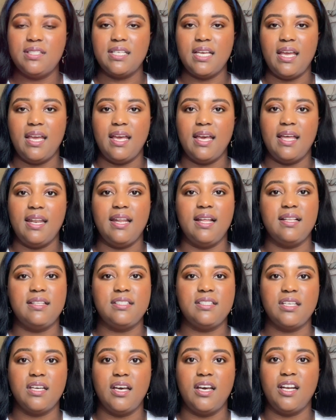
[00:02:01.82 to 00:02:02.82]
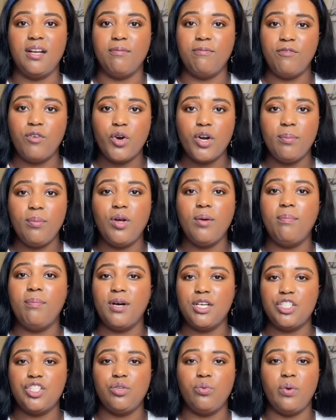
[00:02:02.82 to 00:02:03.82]
day, and it's an affordable
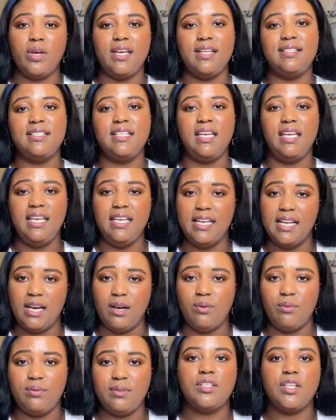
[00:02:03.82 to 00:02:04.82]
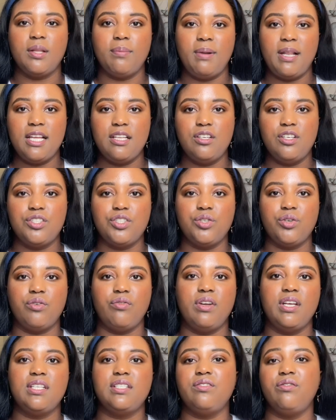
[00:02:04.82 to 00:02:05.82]
budget way to eat out. So the plat de jour
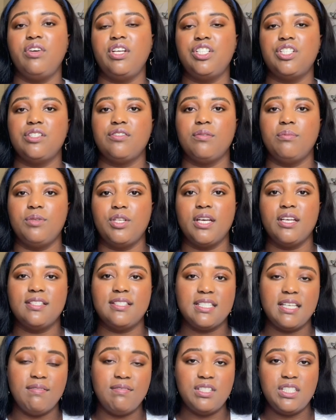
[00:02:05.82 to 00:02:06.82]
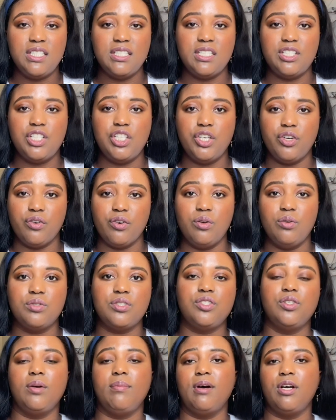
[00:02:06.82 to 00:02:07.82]
ranges from 17 euros
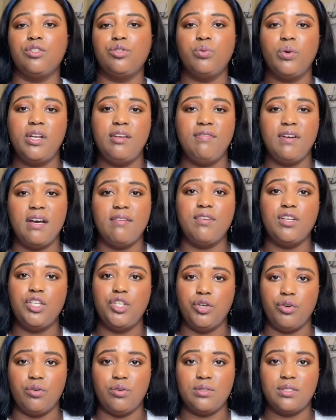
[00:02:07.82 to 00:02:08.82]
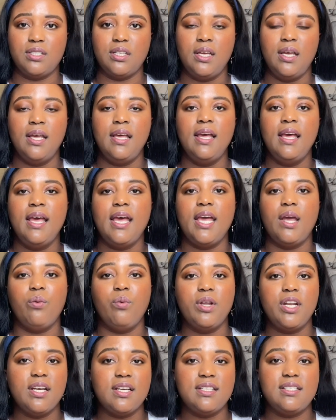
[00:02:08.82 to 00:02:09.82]
to about 25 euros. And
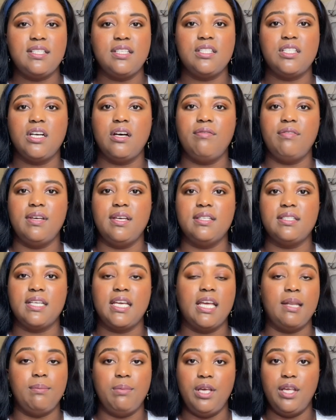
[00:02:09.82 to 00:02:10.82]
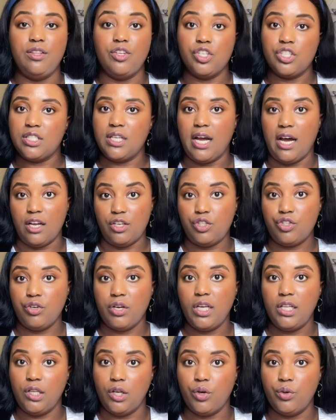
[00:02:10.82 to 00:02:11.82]
what it consists of is it can be just the entree
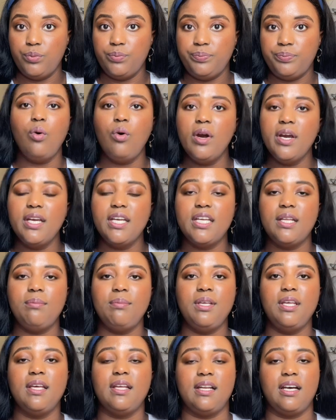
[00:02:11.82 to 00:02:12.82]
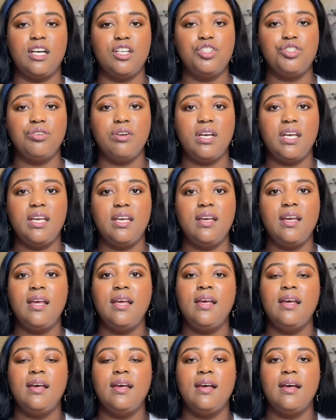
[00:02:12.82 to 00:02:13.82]
alone, or it can be an entree,
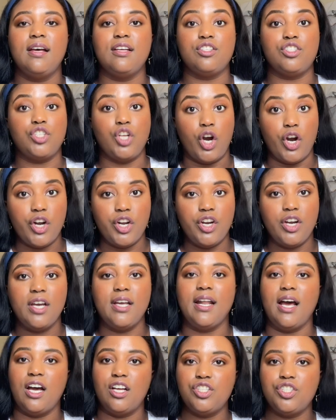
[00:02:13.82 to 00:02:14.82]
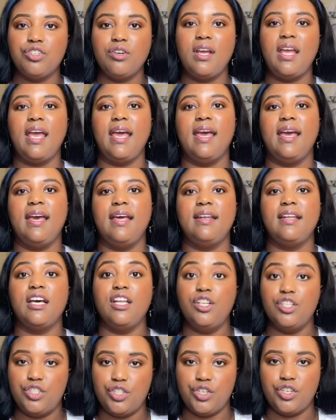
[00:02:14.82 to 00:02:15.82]
a starter, an entree, and a
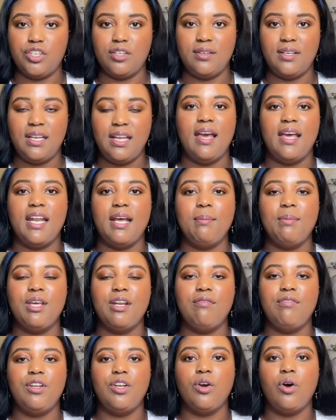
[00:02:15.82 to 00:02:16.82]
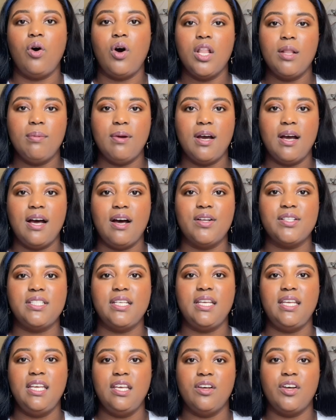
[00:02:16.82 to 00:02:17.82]
dessert. And I made a video all about how to
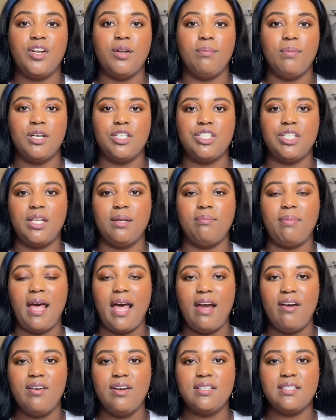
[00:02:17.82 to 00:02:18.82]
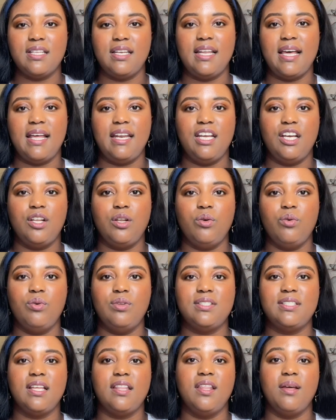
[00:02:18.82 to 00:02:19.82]
eat on a budget in Paris, and that
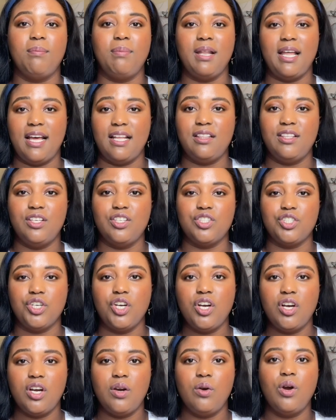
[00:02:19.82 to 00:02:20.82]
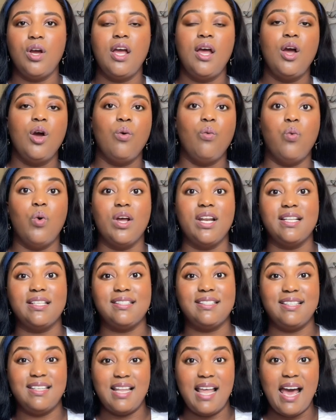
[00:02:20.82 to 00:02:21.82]
includes the plat de jour, what
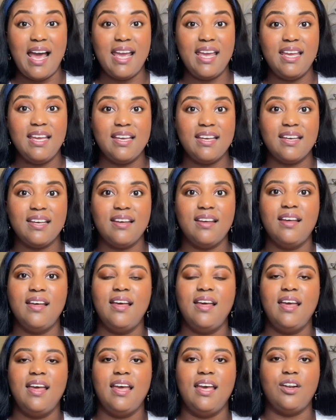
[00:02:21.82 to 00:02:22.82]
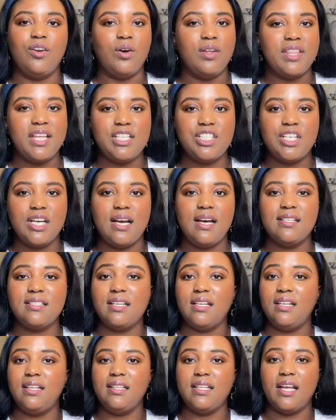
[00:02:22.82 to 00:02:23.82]
it's like, and all that jazz. I'll
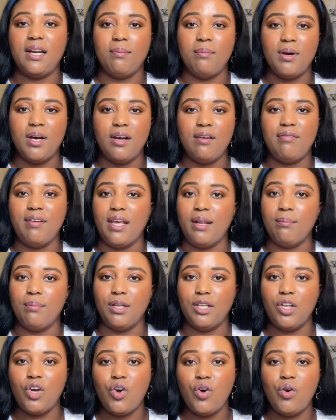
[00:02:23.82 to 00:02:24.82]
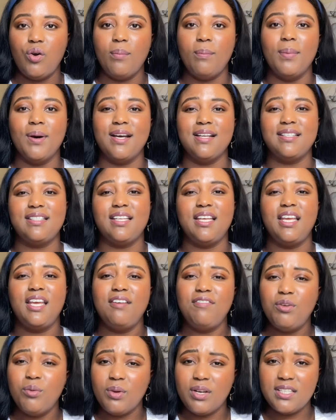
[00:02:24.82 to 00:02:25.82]
link that above and below. But
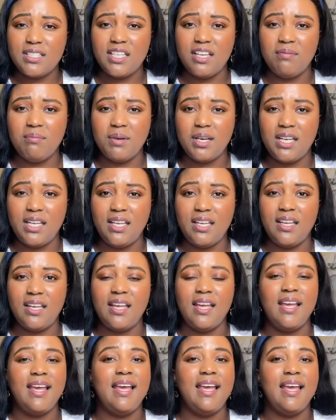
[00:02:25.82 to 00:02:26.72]
if you want to save money,